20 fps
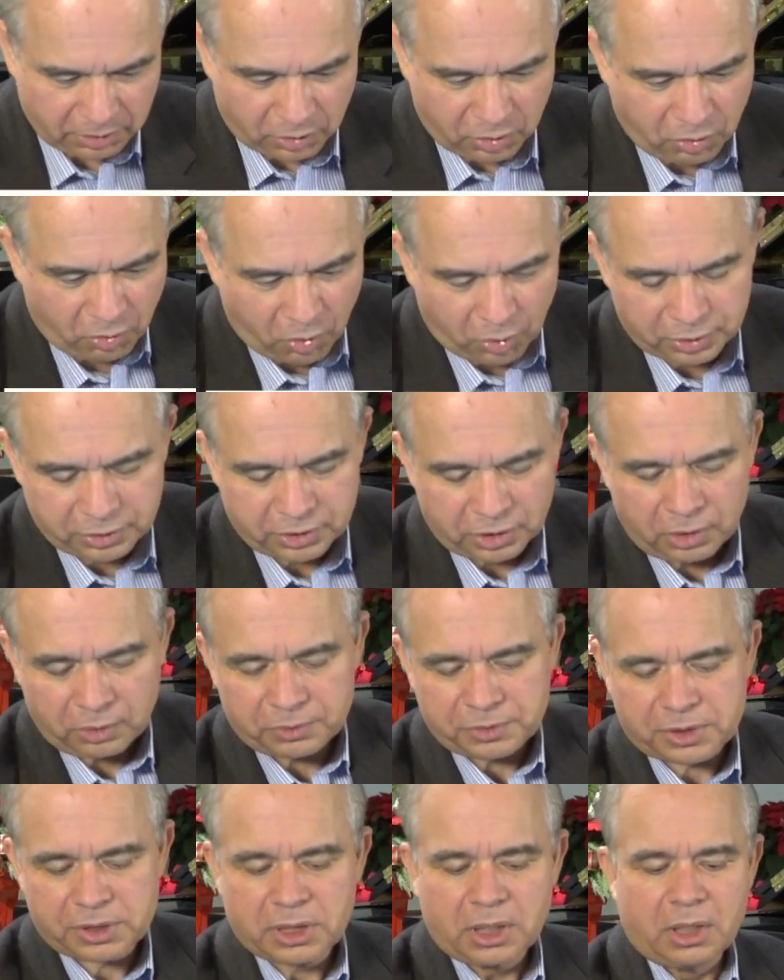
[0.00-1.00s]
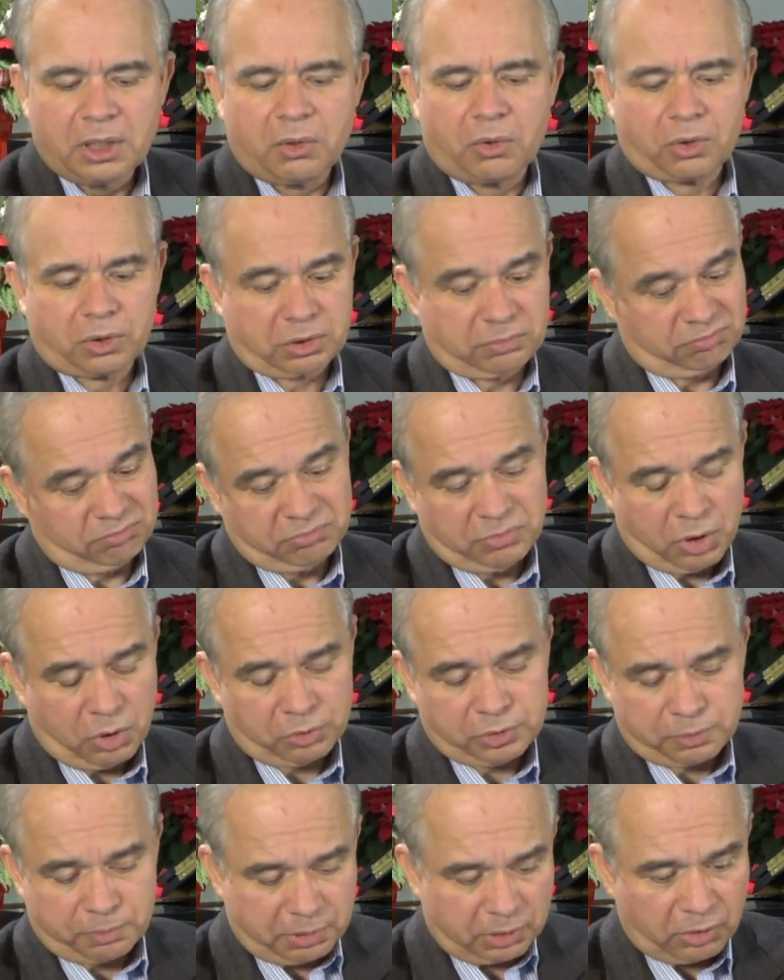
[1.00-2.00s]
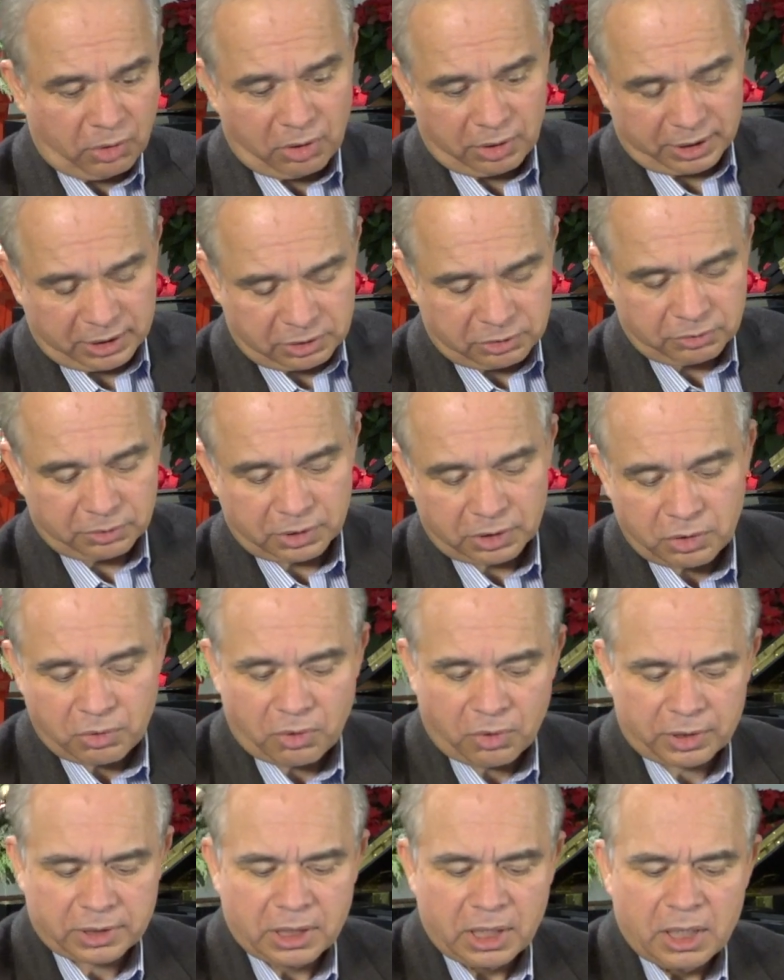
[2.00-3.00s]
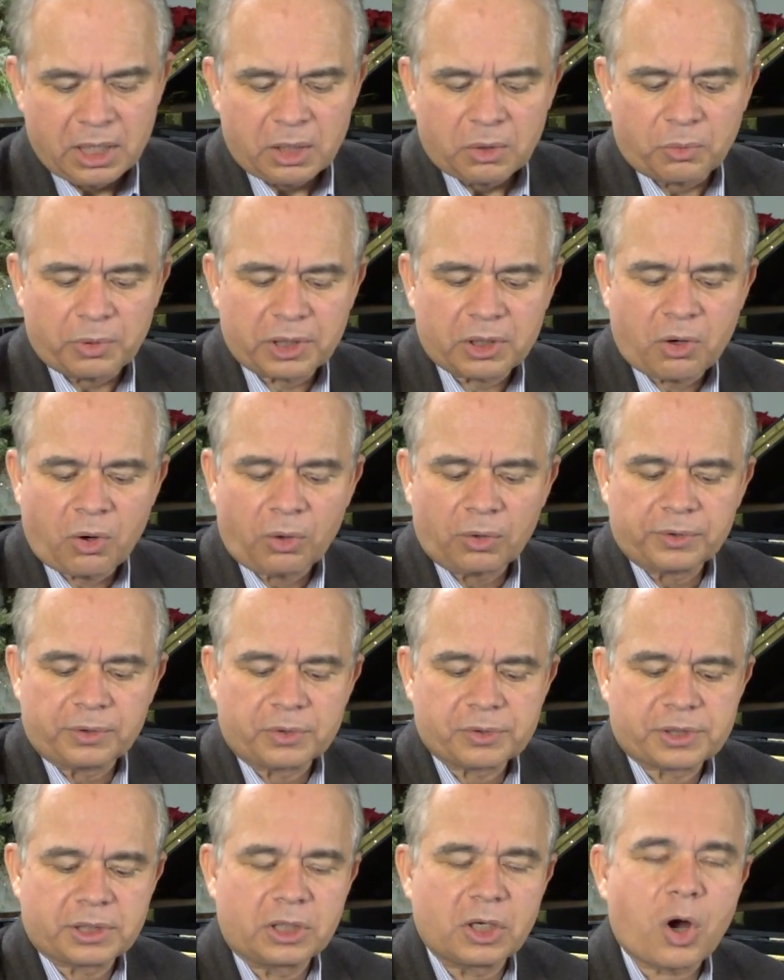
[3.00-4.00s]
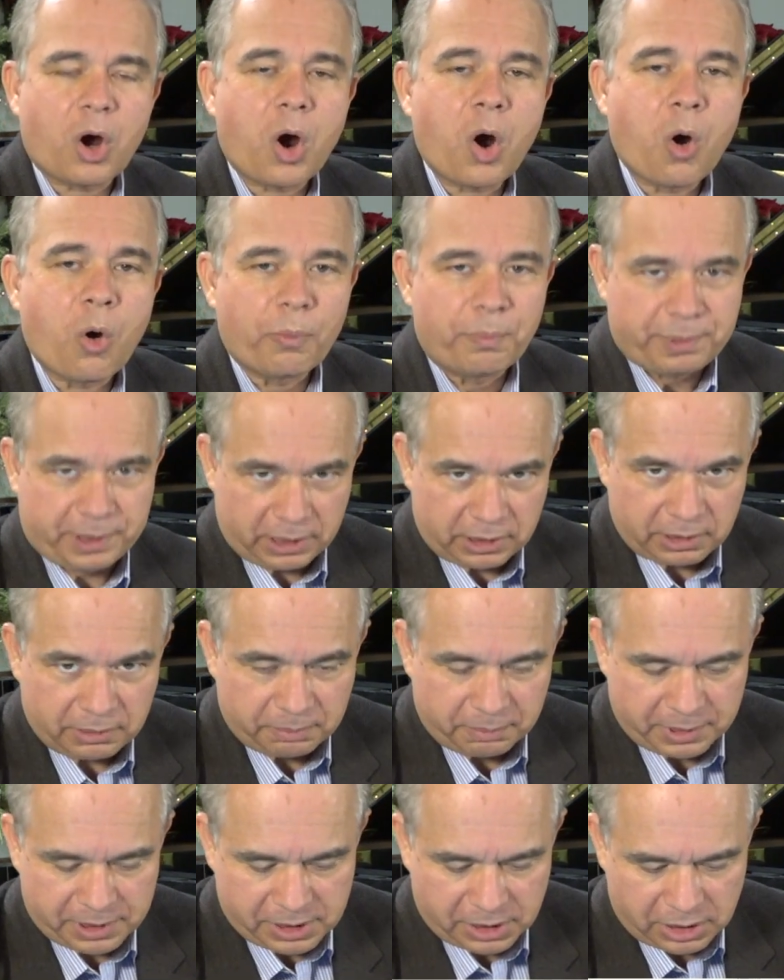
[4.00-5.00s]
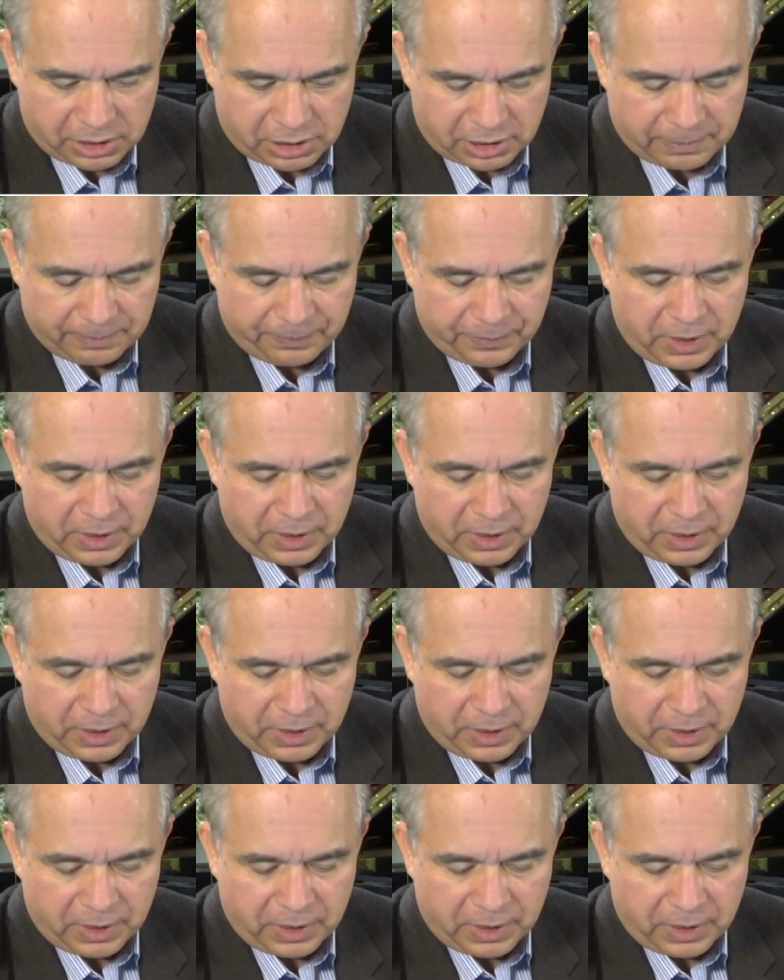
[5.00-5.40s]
chord tones or notes belonging to the chord, we call those an open position.